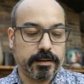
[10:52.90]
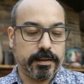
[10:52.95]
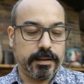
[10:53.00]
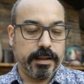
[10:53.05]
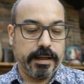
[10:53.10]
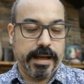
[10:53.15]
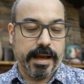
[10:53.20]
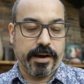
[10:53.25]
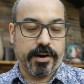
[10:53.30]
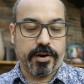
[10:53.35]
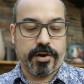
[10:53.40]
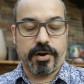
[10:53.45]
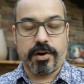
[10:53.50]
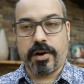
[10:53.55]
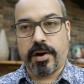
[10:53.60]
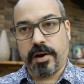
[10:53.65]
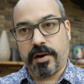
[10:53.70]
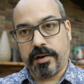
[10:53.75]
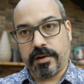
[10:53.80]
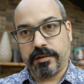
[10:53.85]
layer
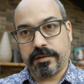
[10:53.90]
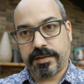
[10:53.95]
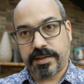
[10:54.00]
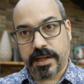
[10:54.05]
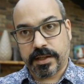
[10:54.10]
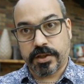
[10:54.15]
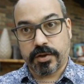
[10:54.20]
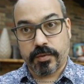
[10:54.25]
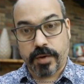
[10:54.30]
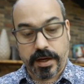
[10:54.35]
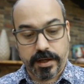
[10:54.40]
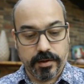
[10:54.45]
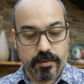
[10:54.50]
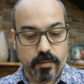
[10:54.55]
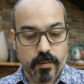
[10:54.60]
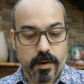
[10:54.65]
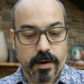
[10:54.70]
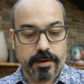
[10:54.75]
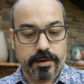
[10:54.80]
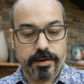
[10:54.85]
of saturated
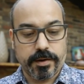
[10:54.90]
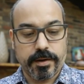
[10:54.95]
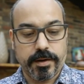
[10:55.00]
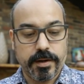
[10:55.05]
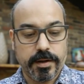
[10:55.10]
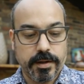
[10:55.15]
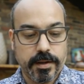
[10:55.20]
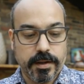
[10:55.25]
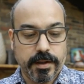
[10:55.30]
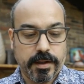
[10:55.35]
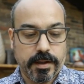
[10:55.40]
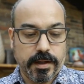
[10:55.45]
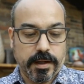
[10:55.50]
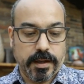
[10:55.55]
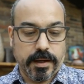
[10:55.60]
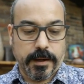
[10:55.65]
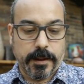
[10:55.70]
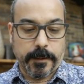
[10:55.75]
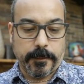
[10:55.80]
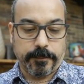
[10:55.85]
water
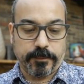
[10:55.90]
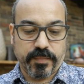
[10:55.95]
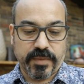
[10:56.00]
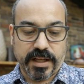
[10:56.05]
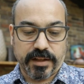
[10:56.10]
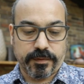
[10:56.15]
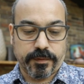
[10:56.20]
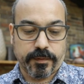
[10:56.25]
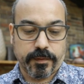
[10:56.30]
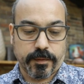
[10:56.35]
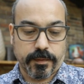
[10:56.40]
that